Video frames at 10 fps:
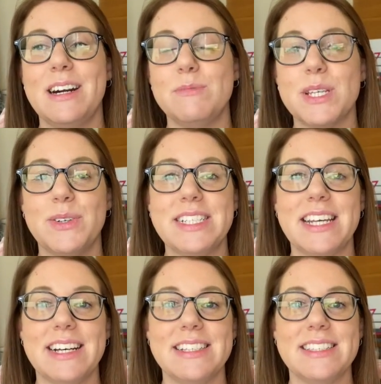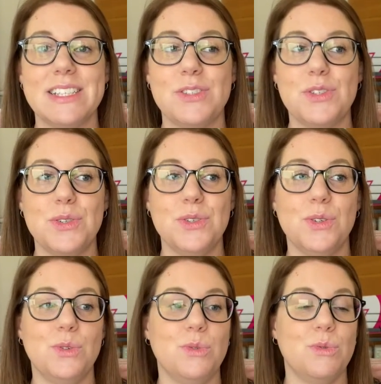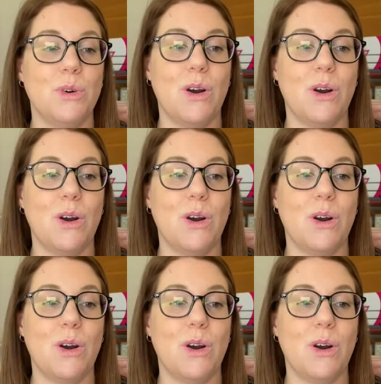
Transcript: So it does do